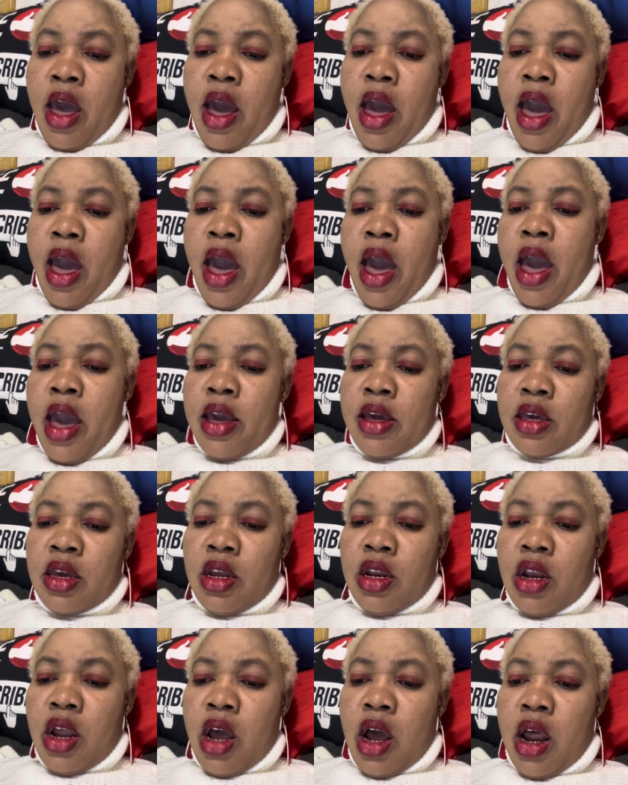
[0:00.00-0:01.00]
I
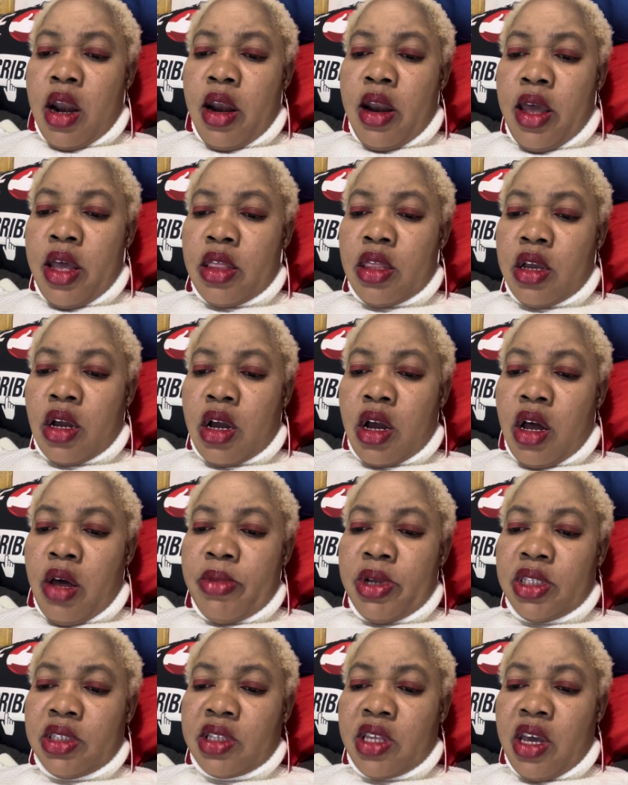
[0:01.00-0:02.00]
cannot let the
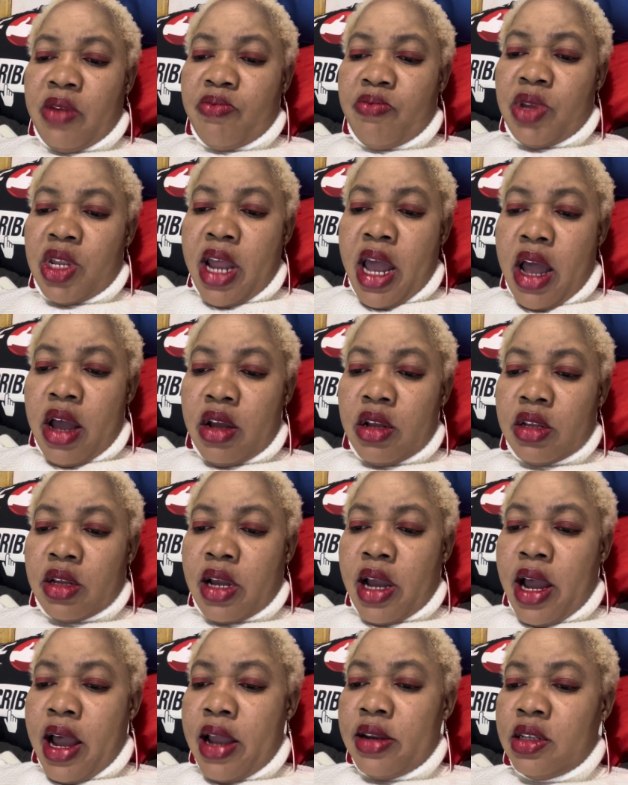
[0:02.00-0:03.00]
comments get me down,
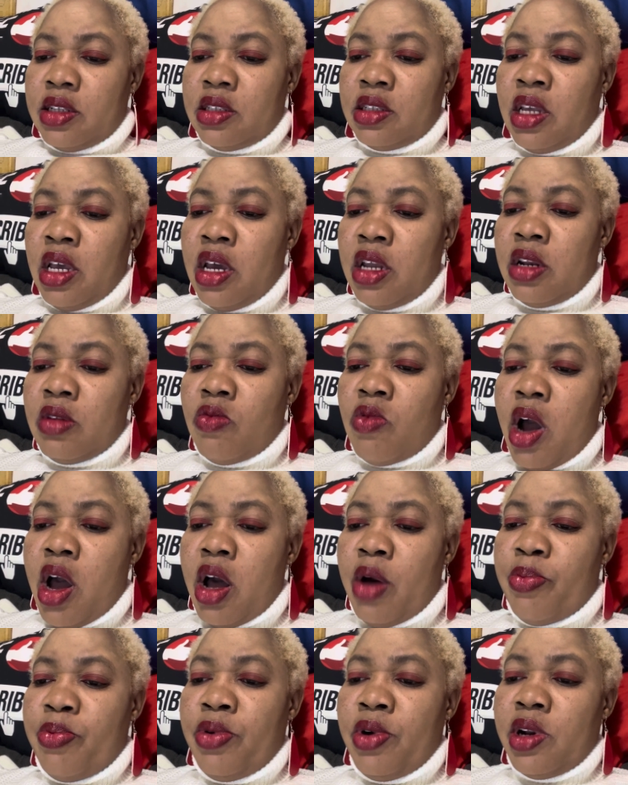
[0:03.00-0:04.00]
Kylie said
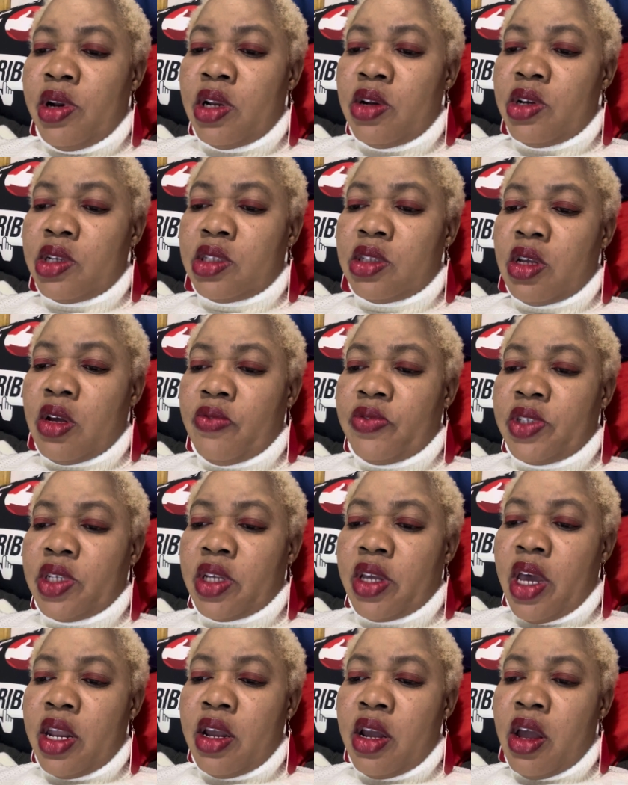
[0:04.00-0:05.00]
while pulling herself
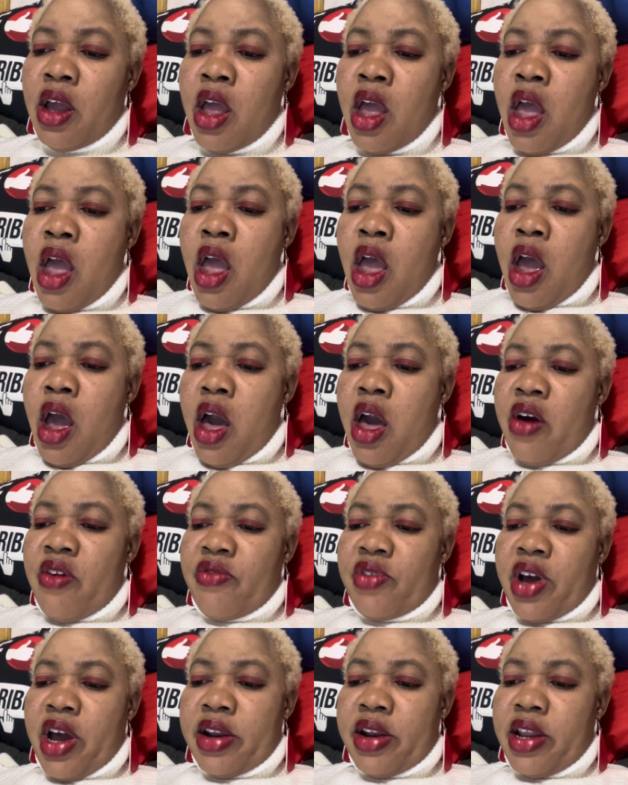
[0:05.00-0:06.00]
together. I've
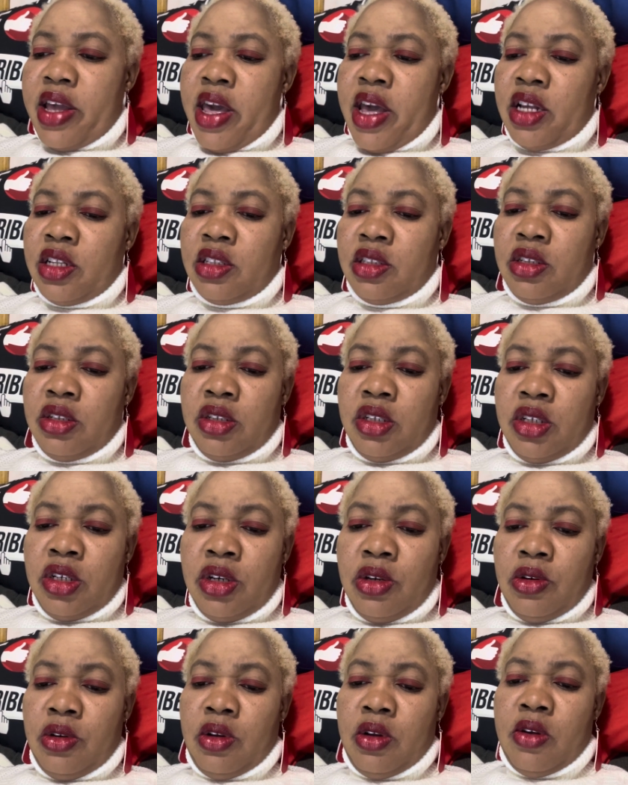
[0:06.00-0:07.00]
got S to
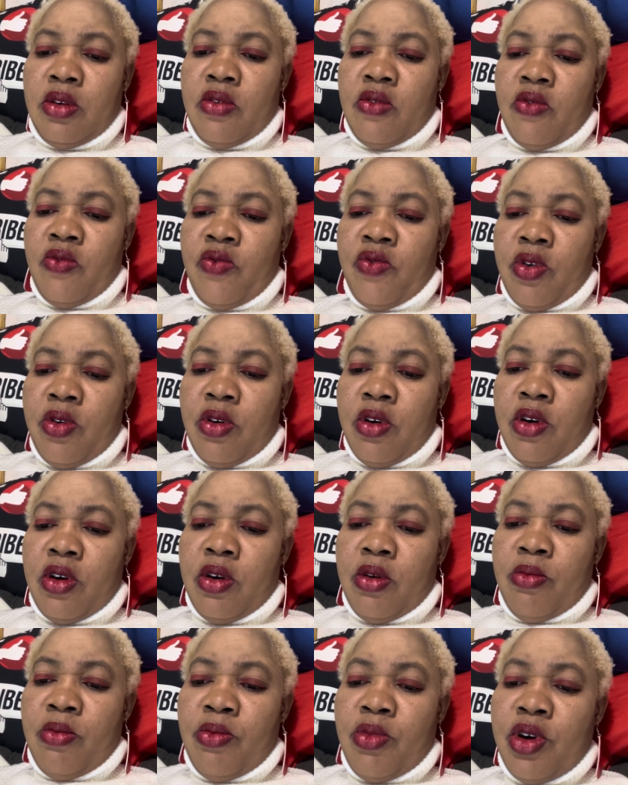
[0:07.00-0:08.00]
do.
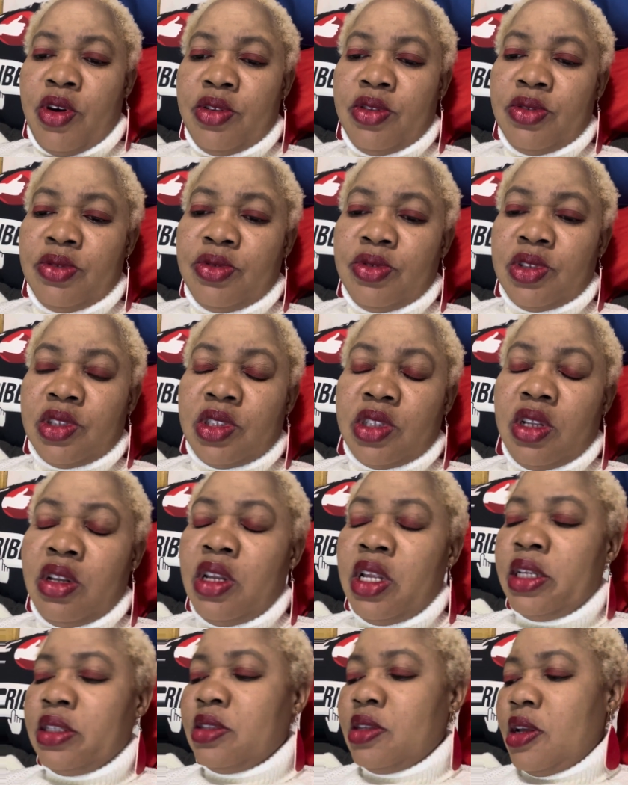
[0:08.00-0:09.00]
For more news,
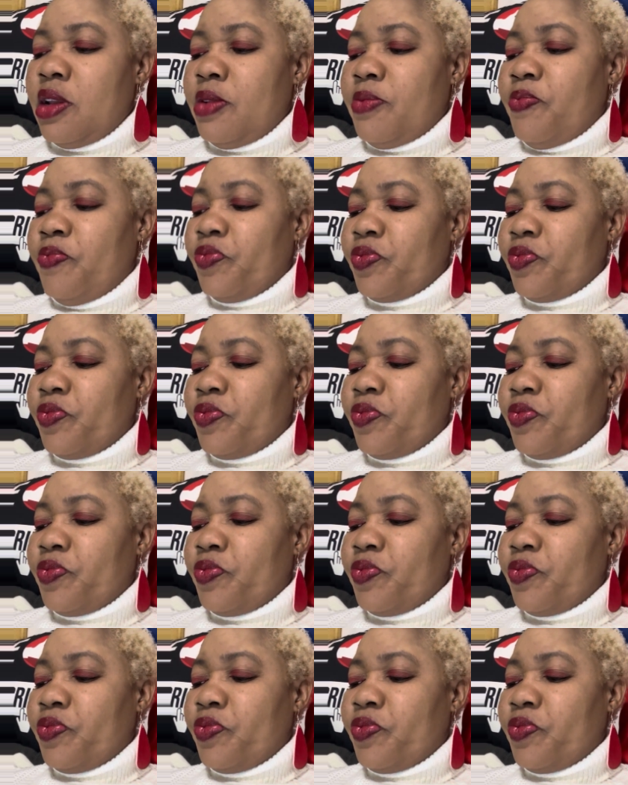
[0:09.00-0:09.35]
listen.